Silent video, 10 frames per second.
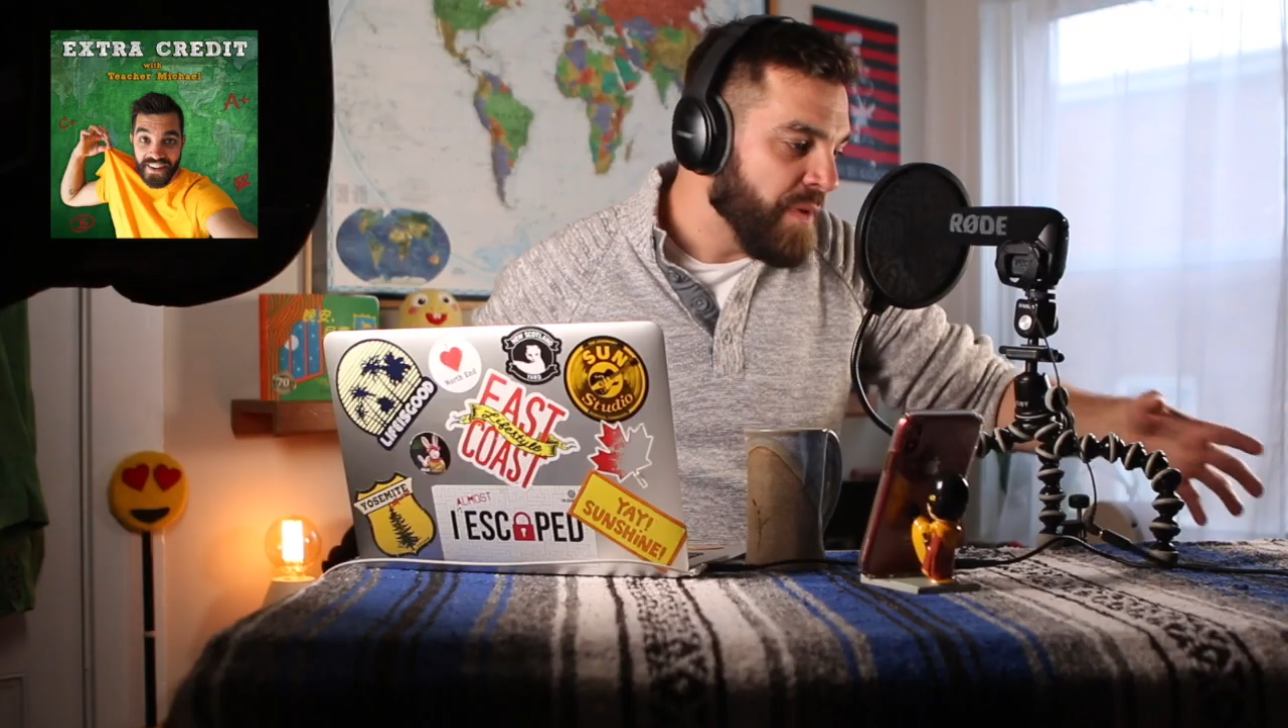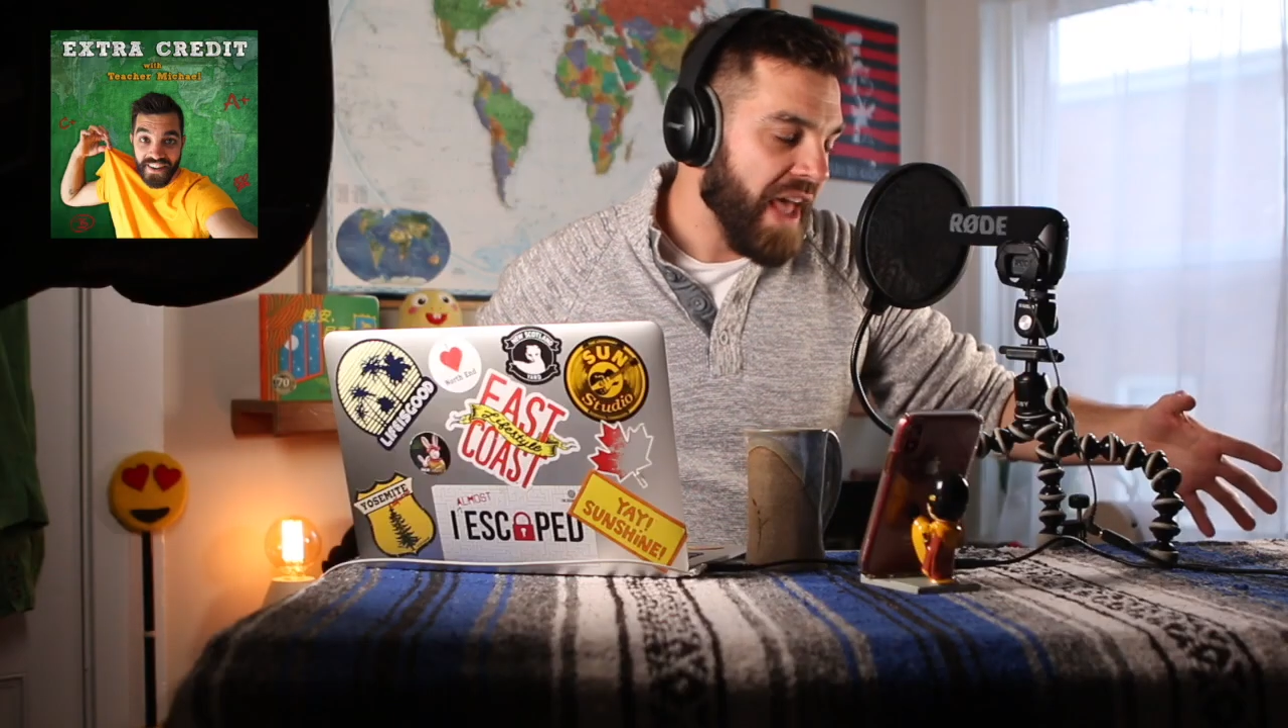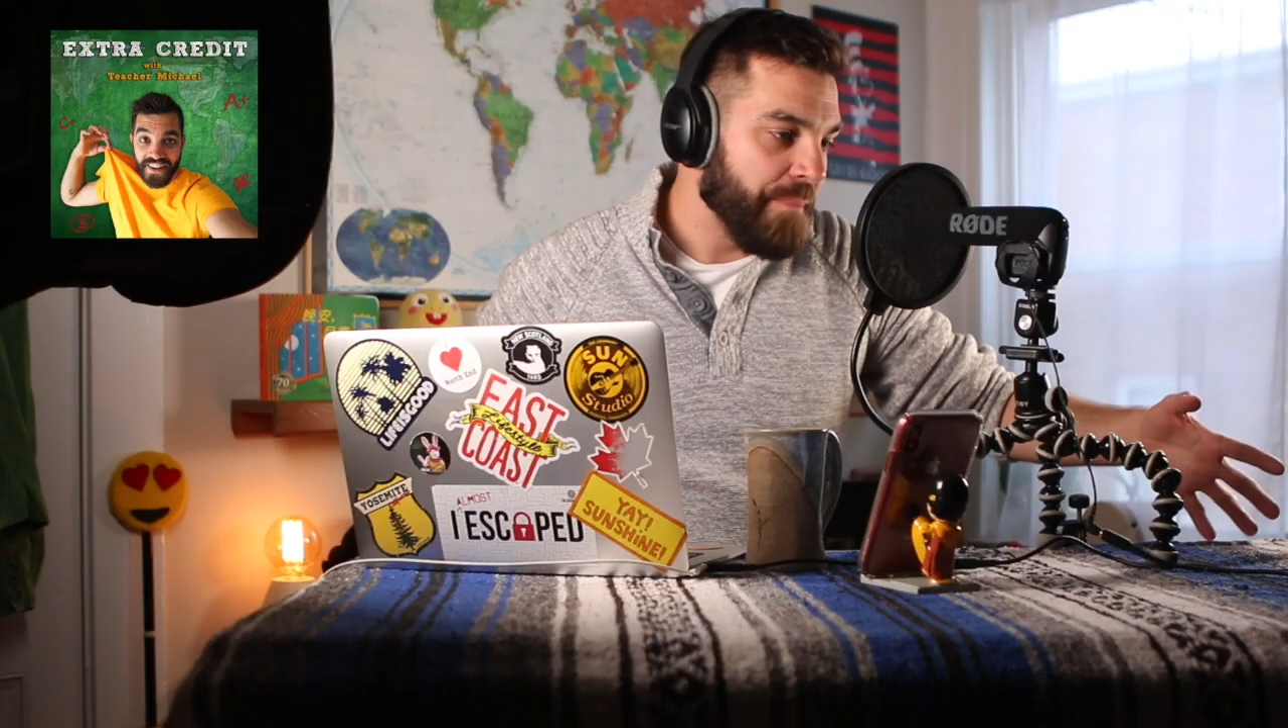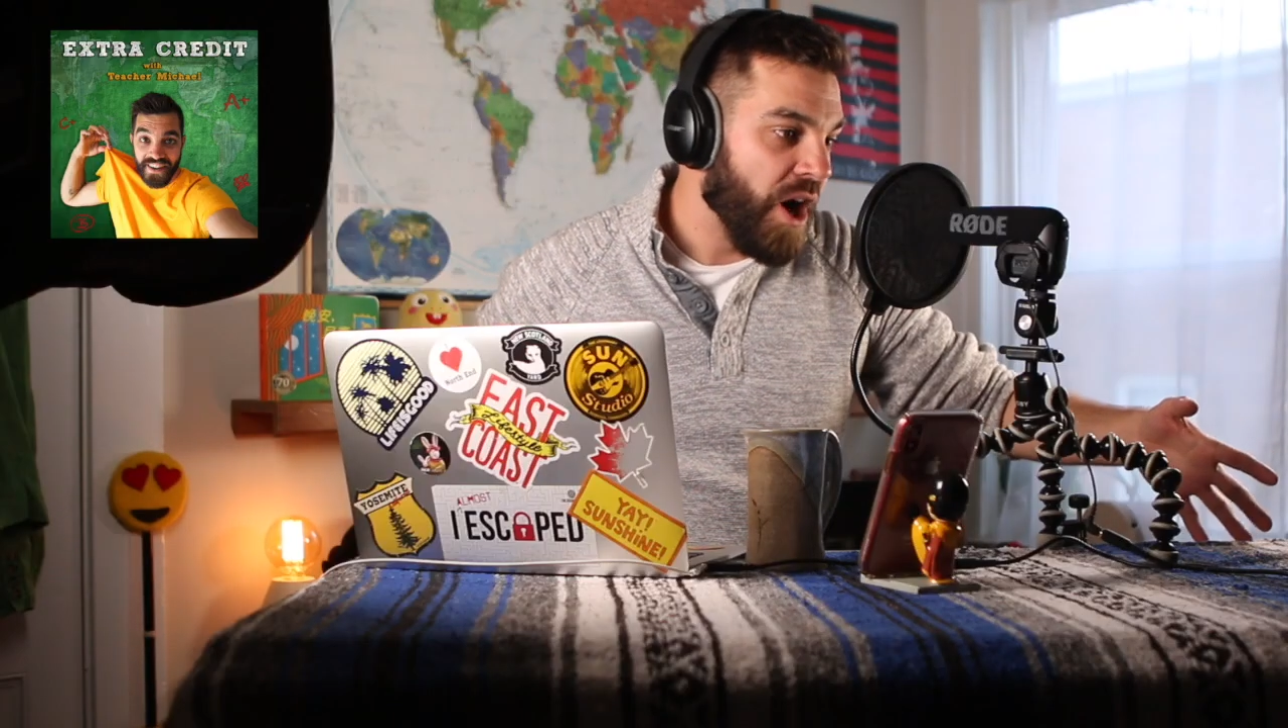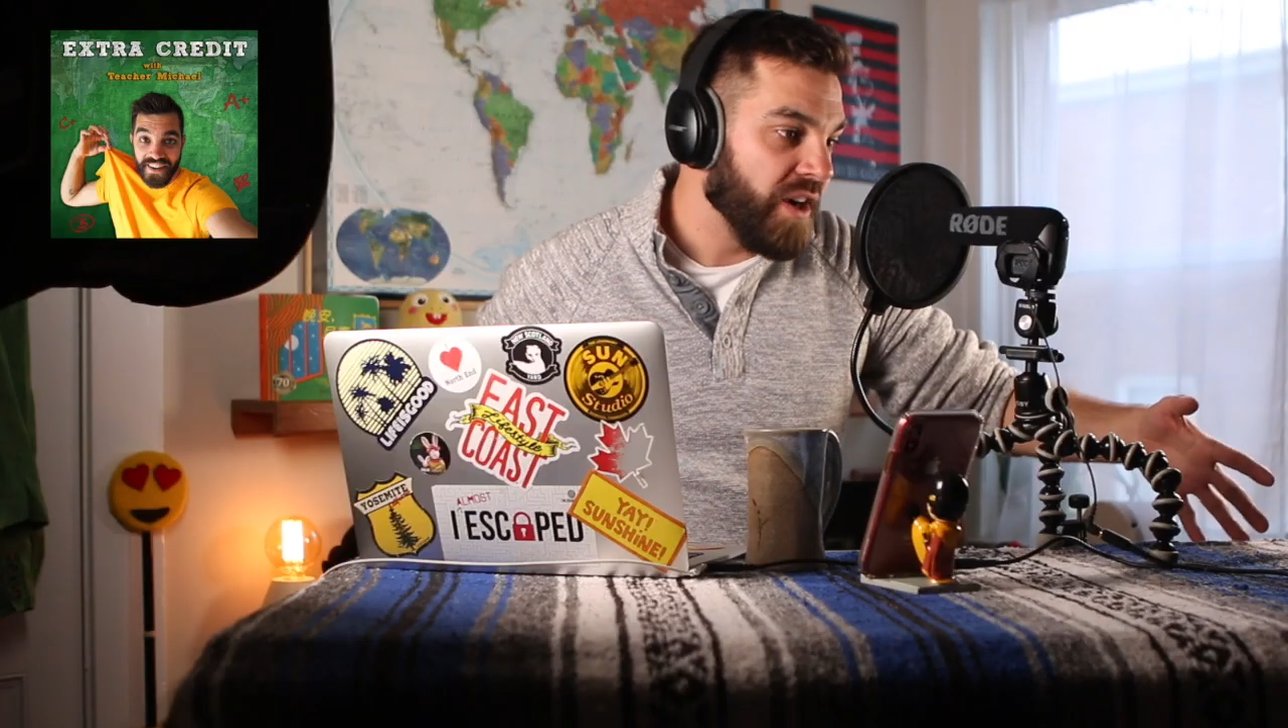of
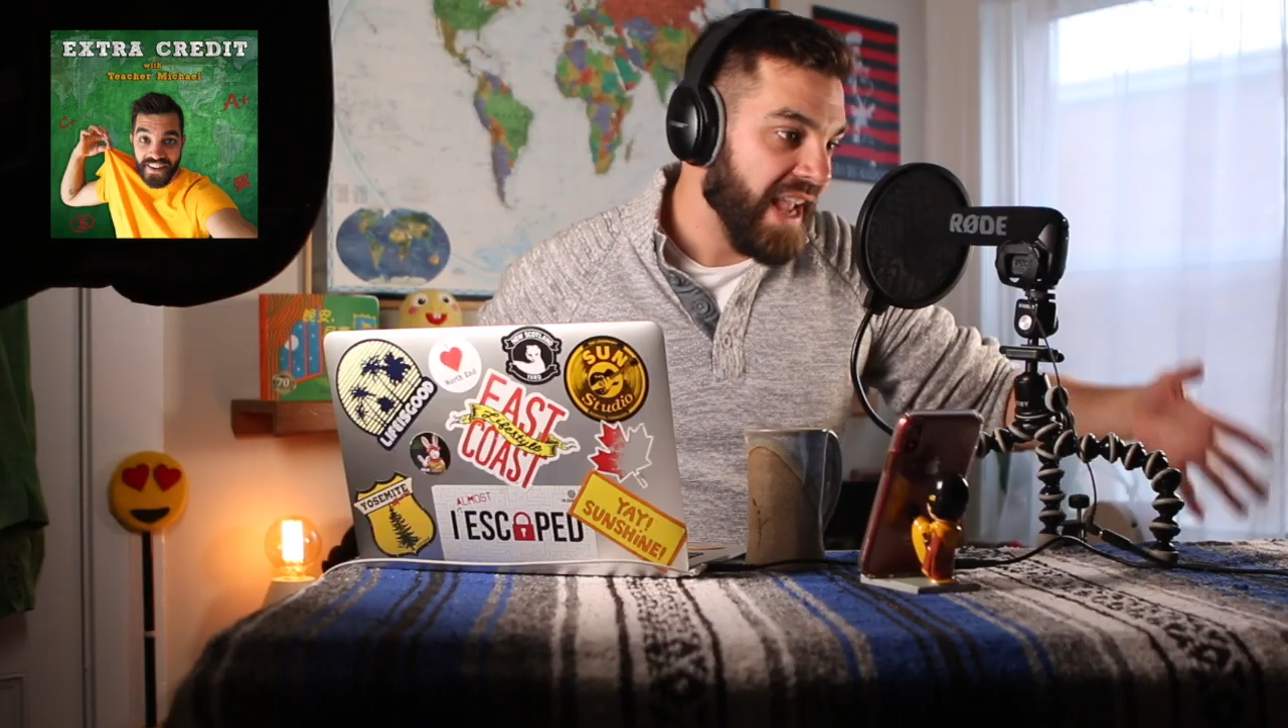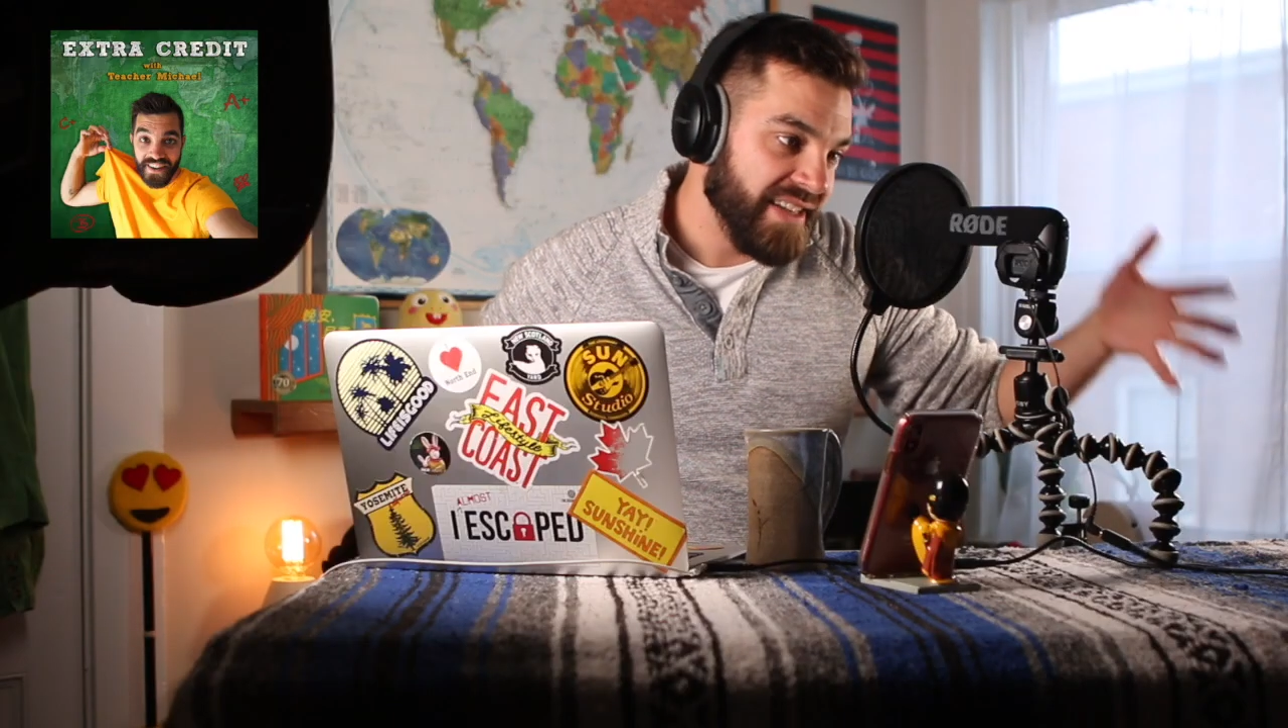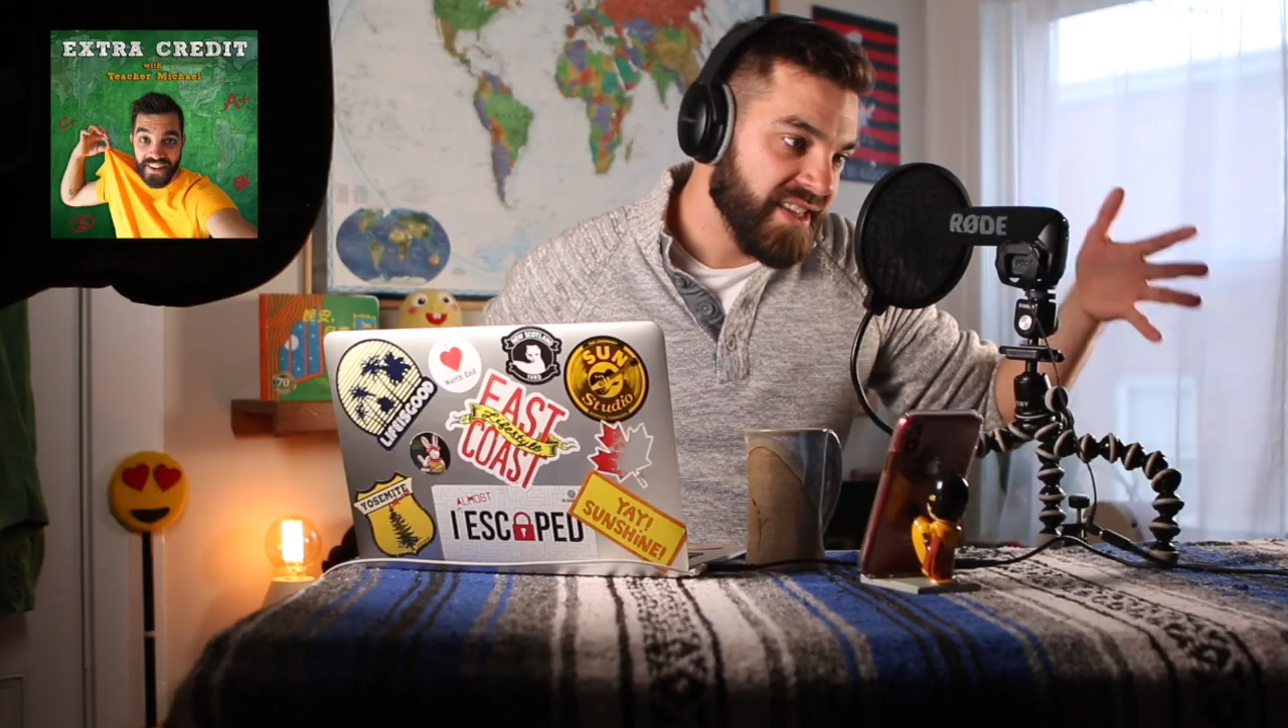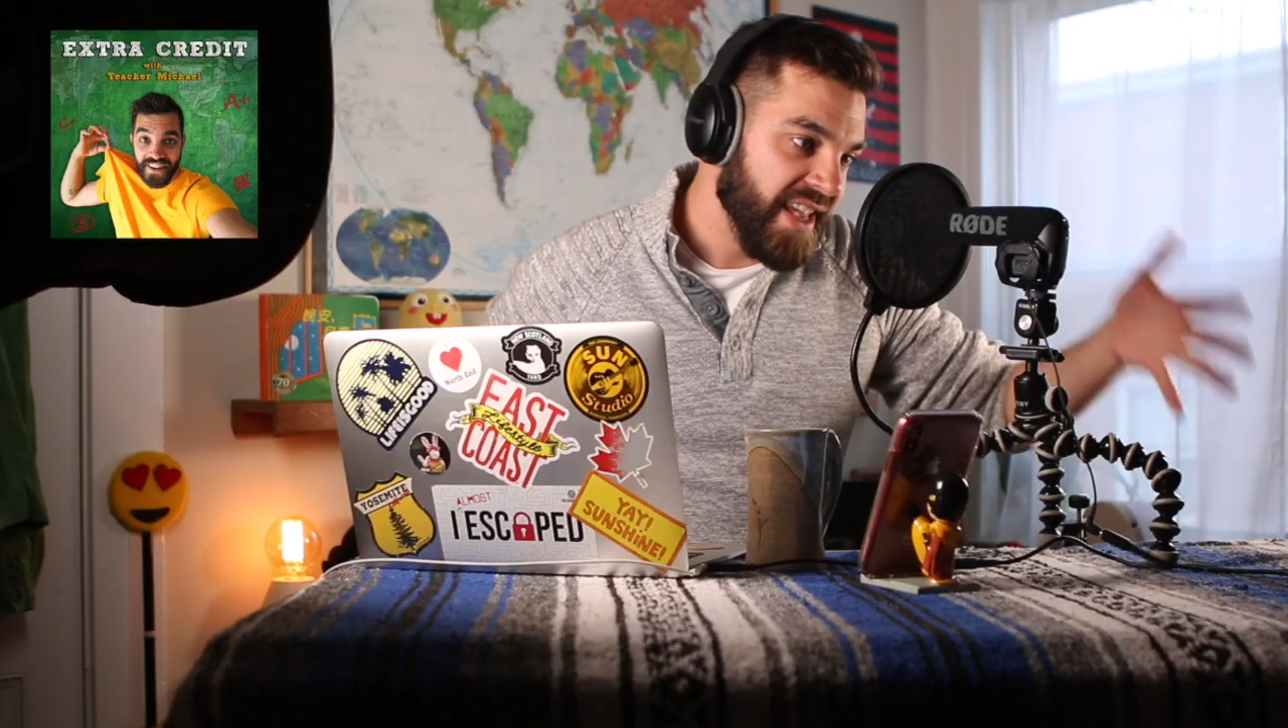that podcast